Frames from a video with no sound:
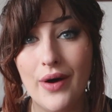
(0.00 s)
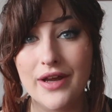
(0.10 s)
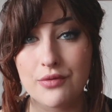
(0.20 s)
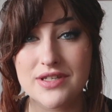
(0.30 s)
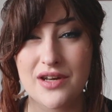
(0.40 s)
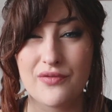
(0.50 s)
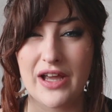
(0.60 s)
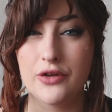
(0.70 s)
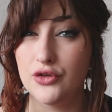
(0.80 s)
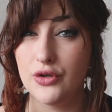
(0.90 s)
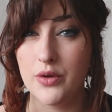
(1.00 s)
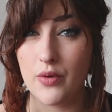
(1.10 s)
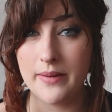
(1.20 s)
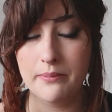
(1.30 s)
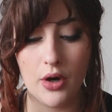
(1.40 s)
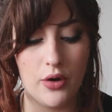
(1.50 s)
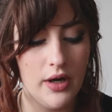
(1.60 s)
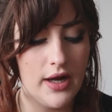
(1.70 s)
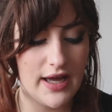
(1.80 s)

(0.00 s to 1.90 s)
and it was kind of like a dirty rainbow,